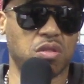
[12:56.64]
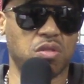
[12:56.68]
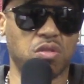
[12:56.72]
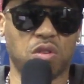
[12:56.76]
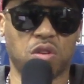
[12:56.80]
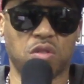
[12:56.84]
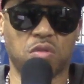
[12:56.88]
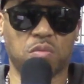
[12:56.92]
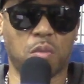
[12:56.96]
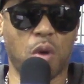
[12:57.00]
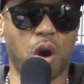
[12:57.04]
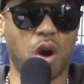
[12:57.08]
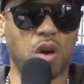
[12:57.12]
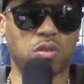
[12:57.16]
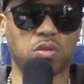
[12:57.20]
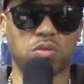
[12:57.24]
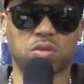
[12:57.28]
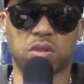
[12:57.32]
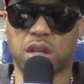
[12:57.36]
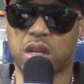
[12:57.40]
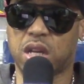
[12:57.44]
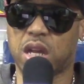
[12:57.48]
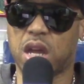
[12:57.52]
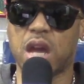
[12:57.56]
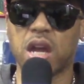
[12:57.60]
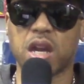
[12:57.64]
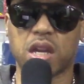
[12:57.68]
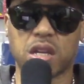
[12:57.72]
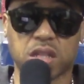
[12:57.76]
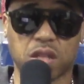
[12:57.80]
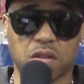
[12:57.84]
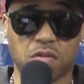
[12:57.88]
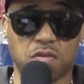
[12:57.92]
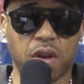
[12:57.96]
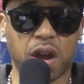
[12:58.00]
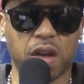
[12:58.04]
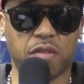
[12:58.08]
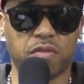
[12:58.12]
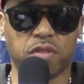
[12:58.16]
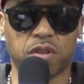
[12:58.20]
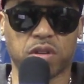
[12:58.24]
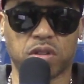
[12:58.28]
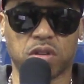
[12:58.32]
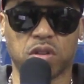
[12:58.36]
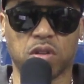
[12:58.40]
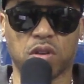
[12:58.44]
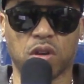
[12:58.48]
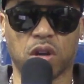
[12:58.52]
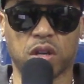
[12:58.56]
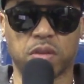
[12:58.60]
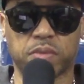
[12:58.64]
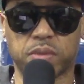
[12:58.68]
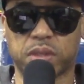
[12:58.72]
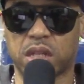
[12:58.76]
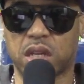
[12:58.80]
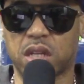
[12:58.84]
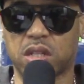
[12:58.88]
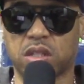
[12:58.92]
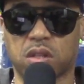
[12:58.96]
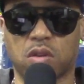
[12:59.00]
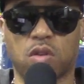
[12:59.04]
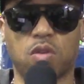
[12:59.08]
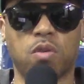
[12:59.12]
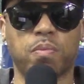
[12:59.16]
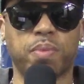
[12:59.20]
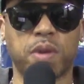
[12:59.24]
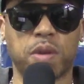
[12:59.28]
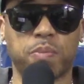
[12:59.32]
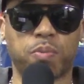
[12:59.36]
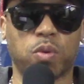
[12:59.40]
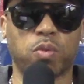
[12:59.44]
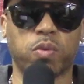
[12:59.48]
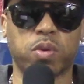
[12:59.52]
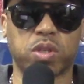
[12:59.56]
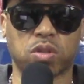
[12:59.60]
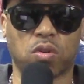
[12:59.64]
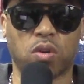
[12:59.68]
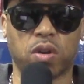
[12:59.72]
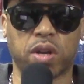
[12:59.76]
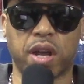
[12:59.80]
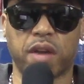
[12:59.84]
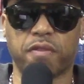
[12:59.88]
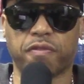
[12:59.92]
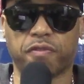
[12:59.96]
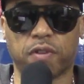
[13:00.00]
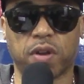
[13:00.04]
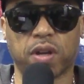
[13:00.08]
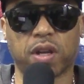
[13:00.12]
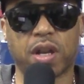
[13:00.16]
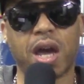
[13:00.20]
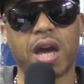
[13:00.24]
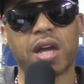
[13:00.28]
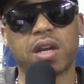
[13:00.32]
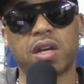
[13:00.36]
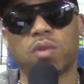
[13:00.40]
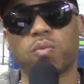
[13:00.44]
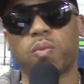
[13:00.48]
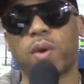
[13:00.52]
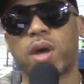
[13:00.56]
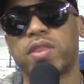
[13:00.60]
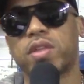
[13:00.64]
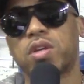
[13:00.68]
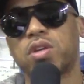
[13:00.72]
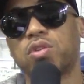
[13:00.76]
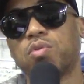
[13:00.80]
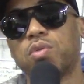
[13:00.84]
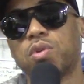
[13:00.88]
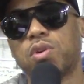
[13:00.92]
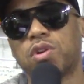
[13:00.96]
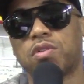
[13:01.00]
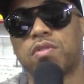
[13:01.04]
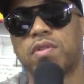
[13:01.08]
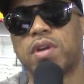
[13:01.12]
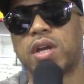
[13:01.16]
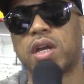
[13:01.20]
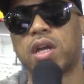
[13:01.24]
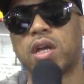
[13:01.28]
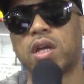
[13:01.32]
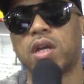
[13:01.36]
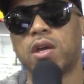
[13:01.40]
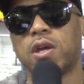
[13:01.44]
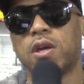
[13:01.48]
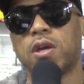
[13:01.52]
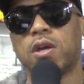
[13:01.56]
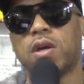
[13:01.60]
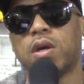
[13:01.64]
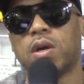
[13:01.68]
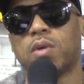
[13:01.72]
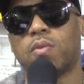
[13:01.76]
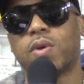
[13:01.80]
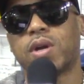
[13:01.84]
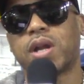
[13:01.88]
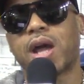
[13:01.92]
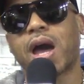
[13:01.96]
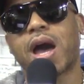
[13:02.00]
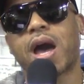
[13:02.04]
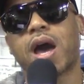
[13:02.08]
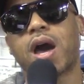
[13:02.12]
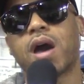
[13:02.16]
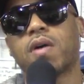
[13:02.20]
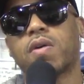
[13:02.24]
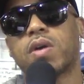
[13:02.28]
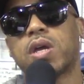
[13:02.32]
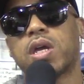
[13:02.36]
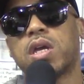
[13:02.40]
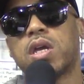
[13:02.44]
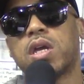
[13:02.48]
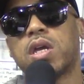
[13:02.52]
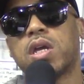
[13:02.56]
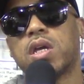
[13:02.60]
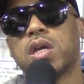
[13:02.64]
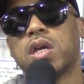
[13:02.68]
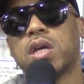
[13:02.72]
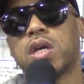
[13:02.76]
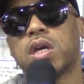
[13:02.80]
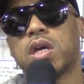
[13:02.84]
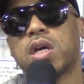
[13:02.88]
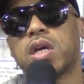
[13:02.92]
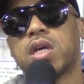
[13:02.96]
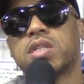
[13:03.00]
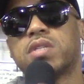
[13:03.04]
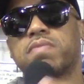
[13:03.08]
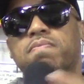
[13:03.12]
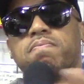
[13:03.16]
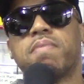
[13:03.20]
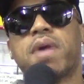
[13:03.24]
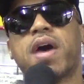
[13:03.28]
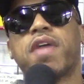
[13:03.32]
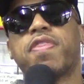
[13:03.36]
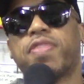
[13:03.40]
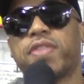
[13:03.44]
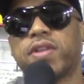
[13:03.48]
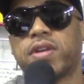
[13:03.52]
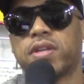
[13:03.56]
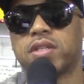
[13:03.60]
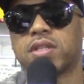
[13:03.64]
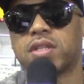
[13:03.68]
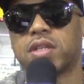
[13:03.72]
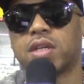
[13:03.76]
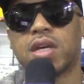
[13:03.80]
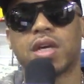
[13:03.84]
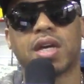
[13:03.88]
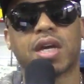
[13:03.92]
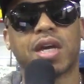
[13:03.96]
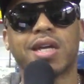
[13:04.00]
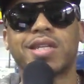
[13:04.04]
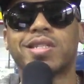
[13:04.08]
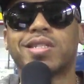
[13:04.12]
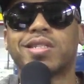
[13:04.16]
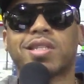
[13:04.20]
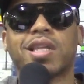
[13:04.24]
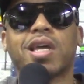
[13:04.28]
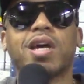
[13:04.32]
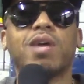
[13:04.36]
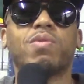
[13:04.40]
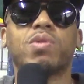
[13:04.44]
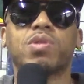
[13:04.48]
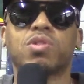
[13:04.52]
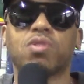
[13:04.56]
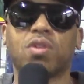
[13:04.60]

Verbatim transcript: you know martin luther king is a reverend you know what i'm saying certain people was on that front line and whether you agree with how he his methods he still